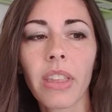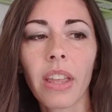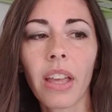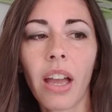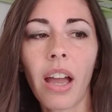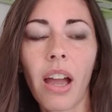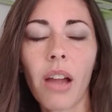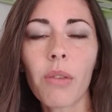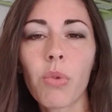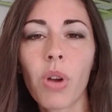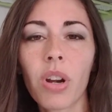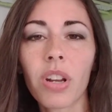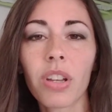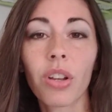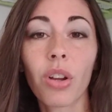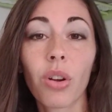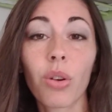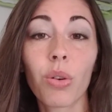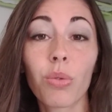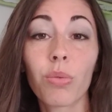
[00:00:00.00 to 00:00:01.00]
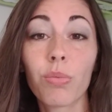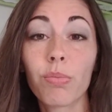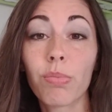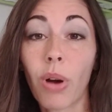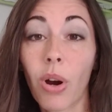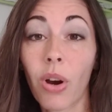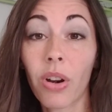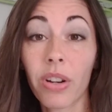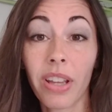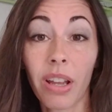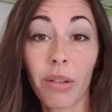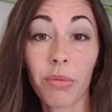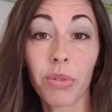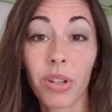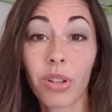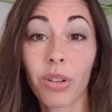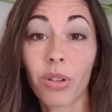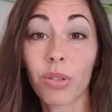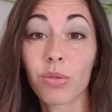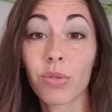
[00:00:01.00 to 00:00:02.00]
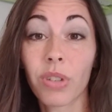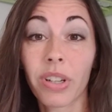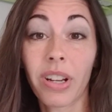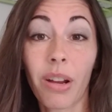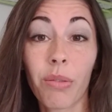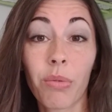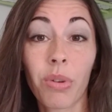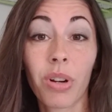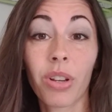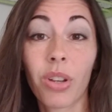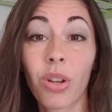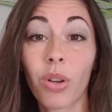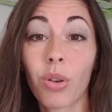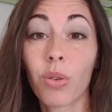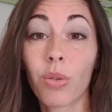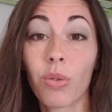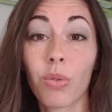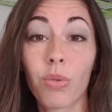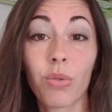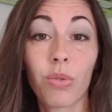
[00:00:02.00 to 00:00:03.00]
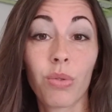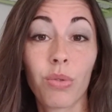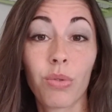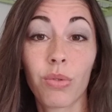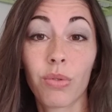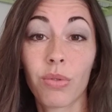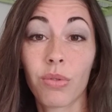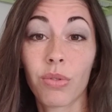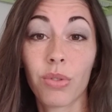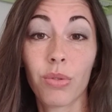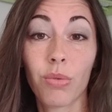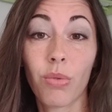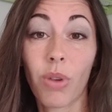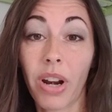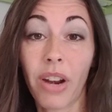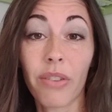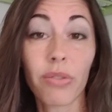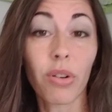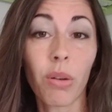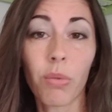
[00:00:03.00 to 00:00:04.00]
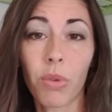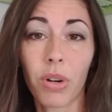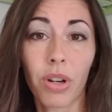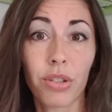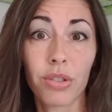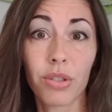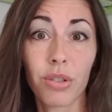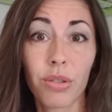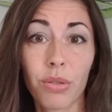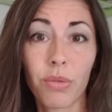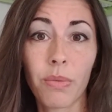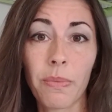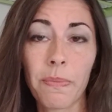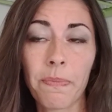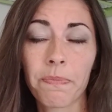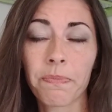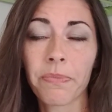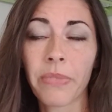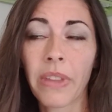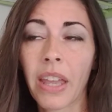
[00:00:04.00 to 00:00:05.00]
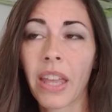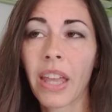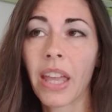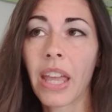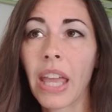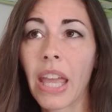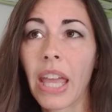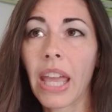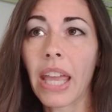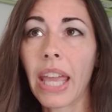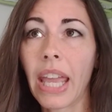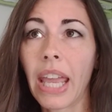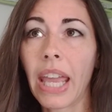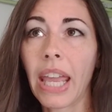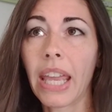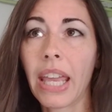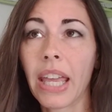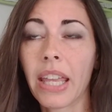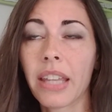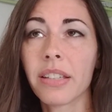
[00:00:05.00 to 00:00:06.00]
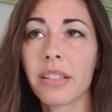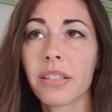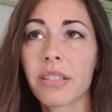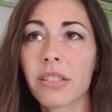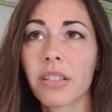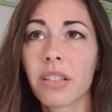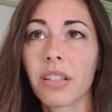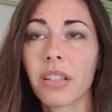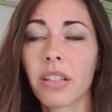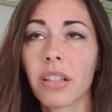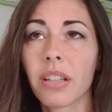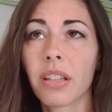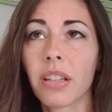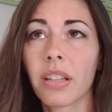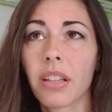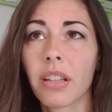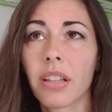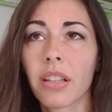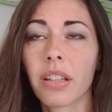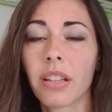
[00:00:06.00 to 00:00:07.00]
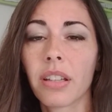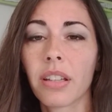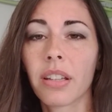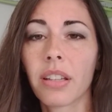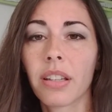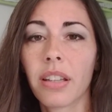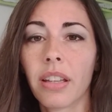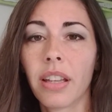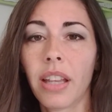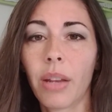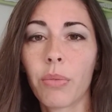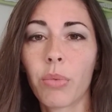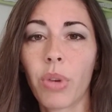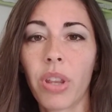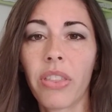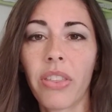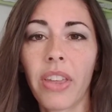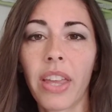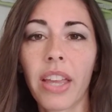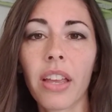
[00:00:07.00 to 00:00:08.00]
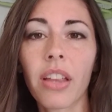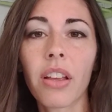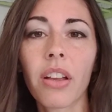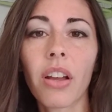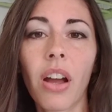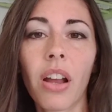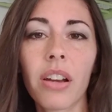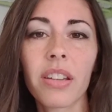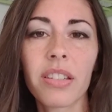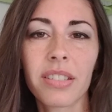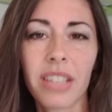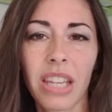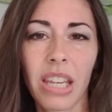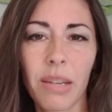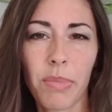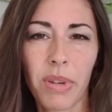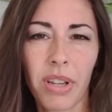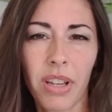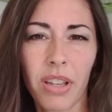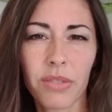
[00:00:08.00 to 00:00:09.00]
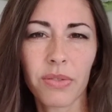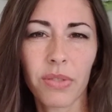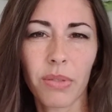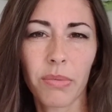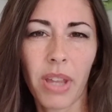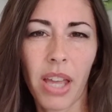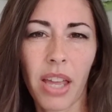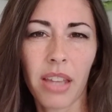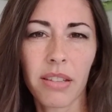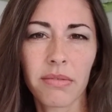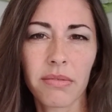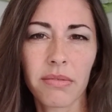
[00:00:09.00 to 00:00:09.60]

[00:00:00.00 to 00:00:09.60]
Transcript: I want to go party, I want to go drink, I want to go do whatever I want to do. And and we think God is keeping us from that.